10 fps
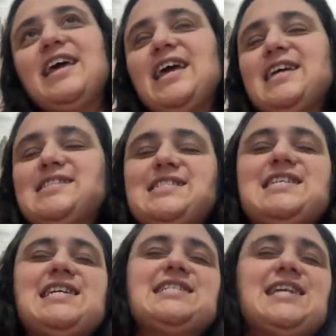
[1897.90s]
is
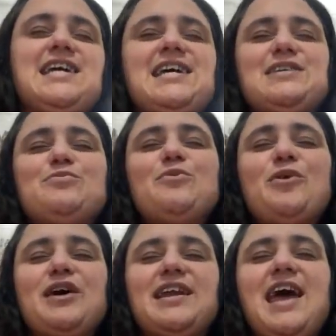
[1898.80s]
needed,
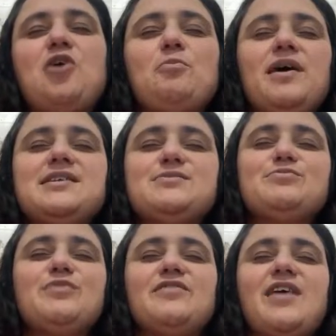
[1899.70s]
what can help us
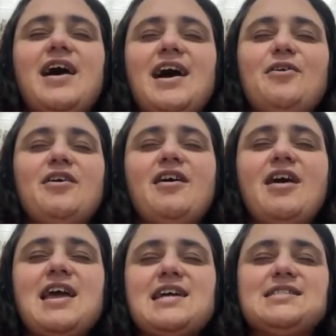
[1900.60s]
with our
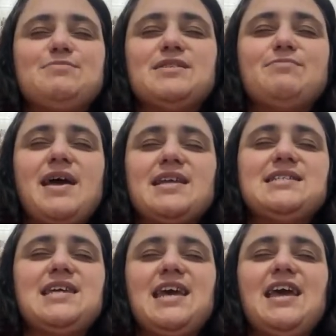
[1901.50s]
highest
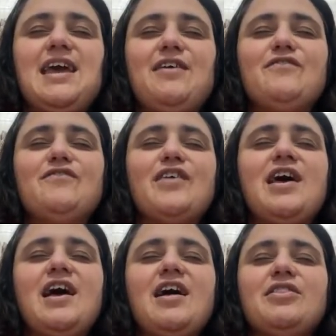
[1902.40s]
perspective
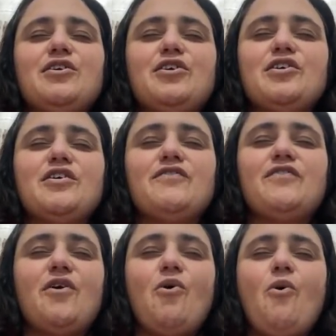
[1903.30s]
and the good of
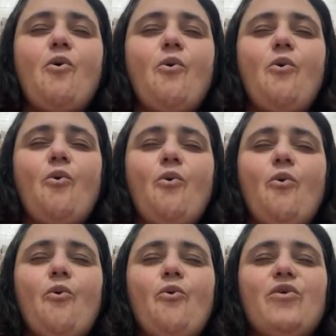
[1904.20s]

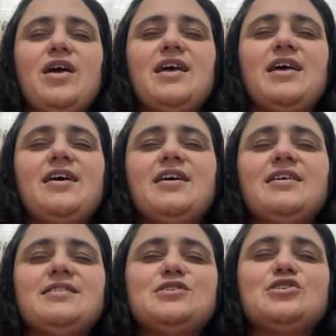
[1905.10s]
all,
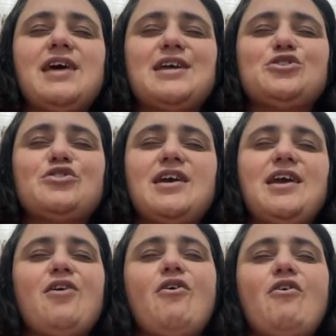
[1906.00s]
and the trajectory
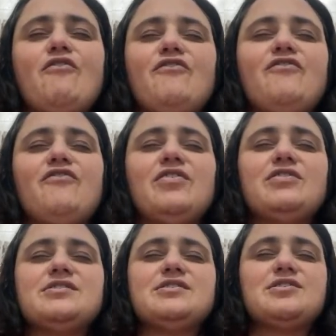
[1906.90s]
of
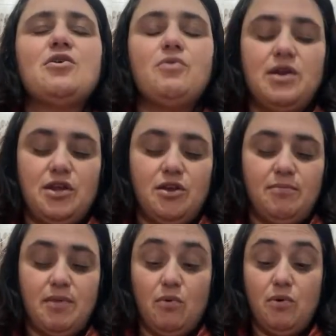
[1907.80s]
the soul and
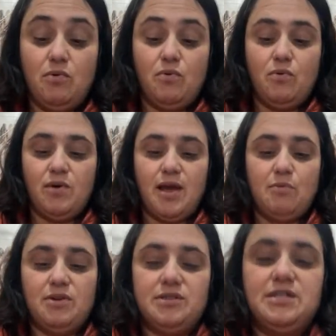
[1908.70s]
human. Oh, well, that
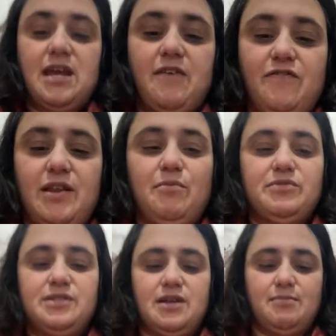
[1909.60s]
one definitely
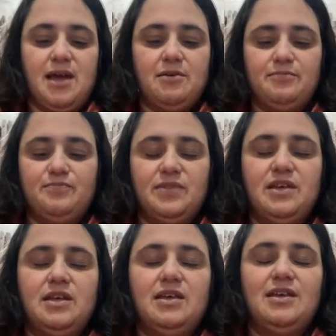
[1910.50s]
wants to come out.
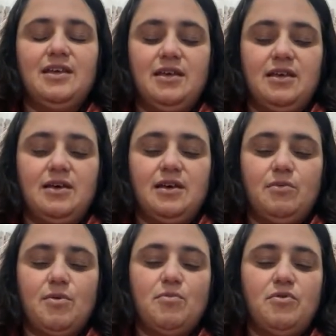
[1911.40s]

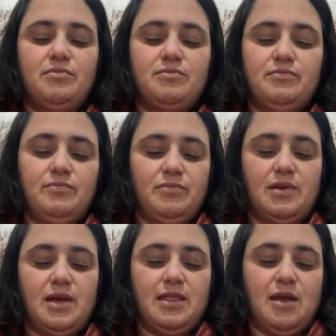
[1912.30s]
And one more,
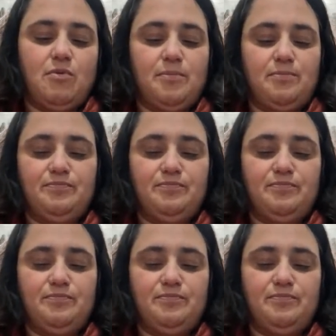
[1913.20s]
and that one.